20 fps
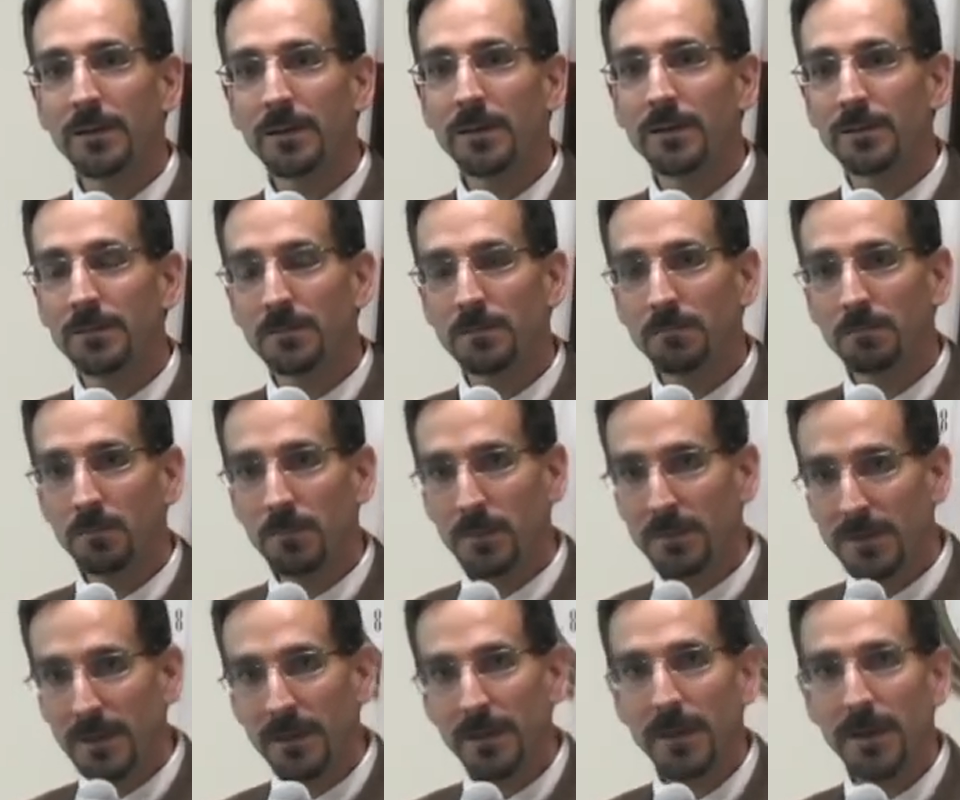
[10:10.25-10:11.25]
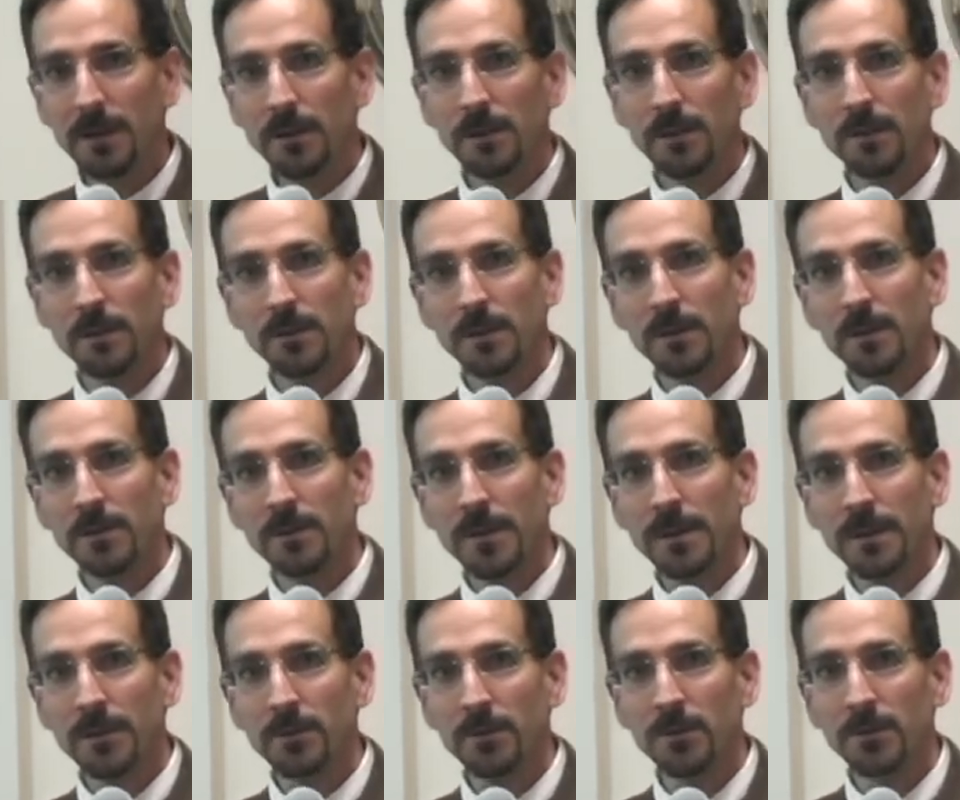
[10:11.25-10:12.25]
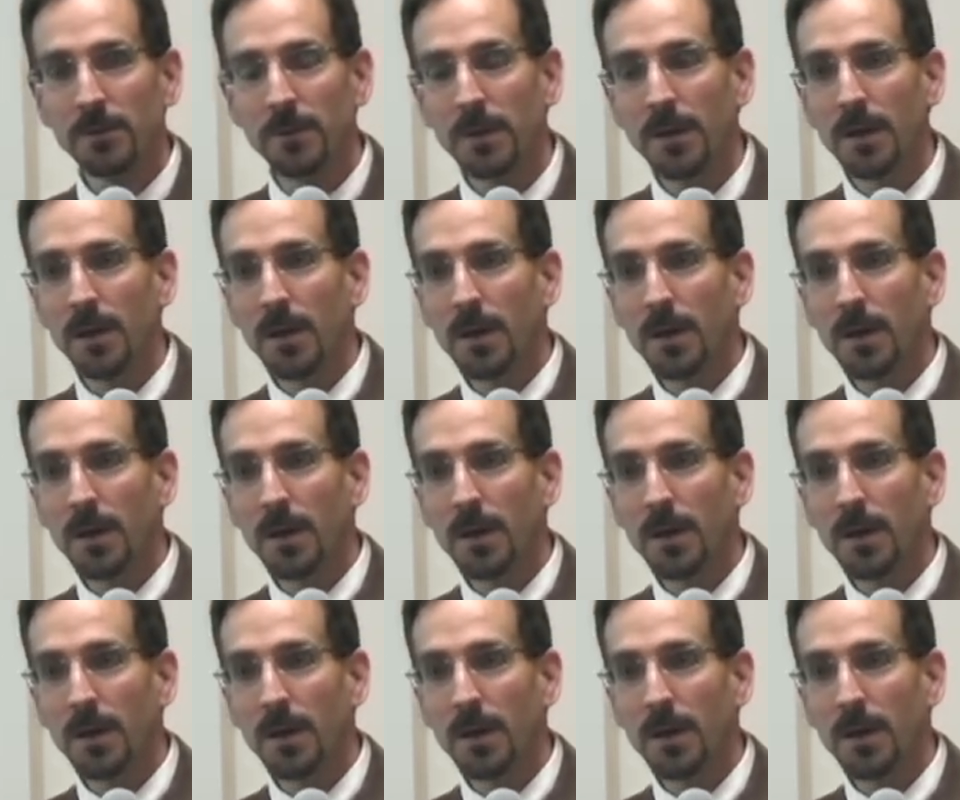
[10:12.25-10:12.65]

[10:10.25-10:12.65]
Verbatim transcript: is dedicated to the city of Santa Cruz.